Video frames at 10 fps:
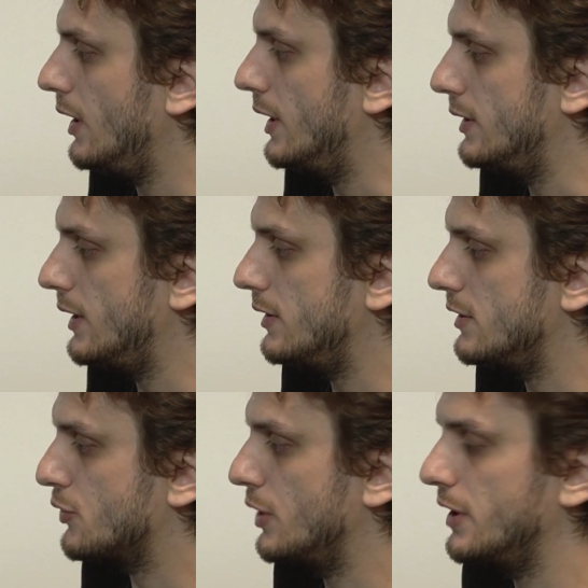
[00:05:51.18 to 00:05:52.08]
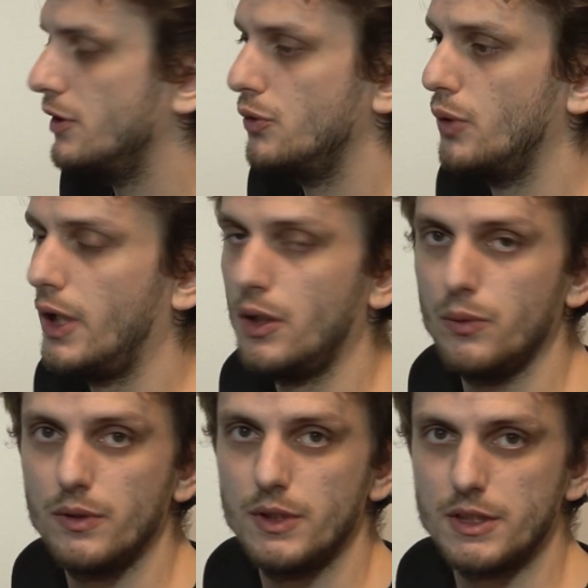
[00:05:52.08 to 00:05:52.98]
and that is related to
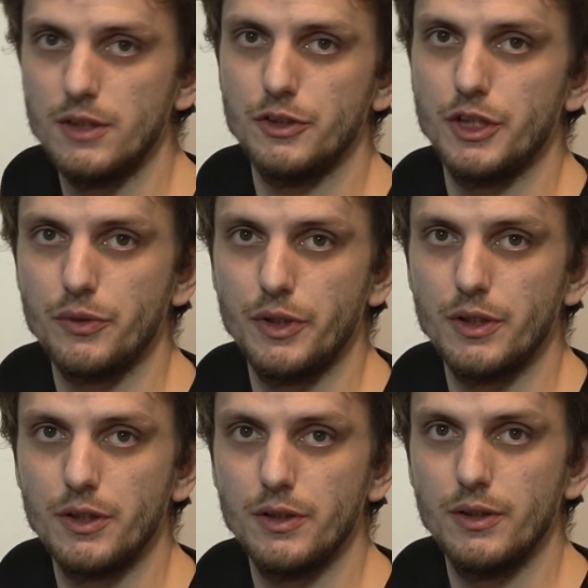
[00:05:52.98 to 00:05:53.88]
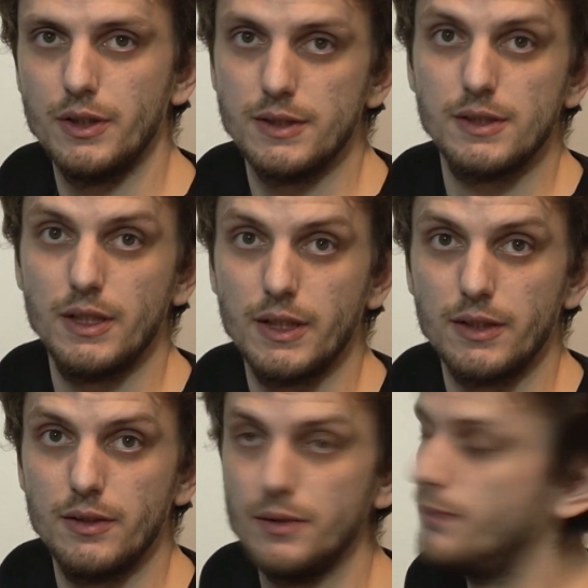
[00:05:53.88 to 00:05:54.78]
how the signal generator is
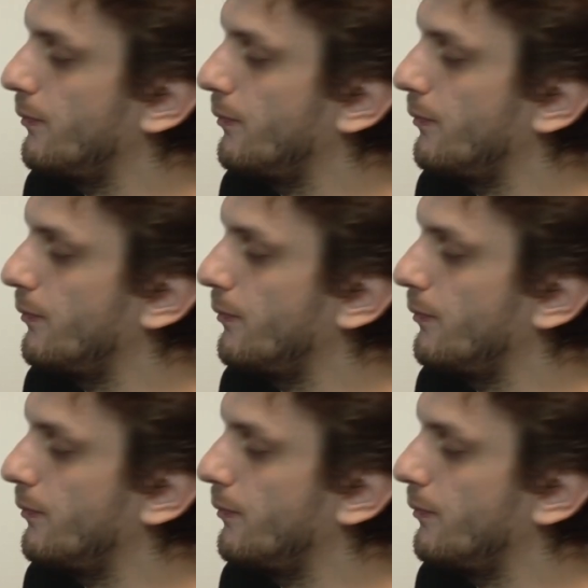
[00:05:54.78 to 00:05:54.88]
connected.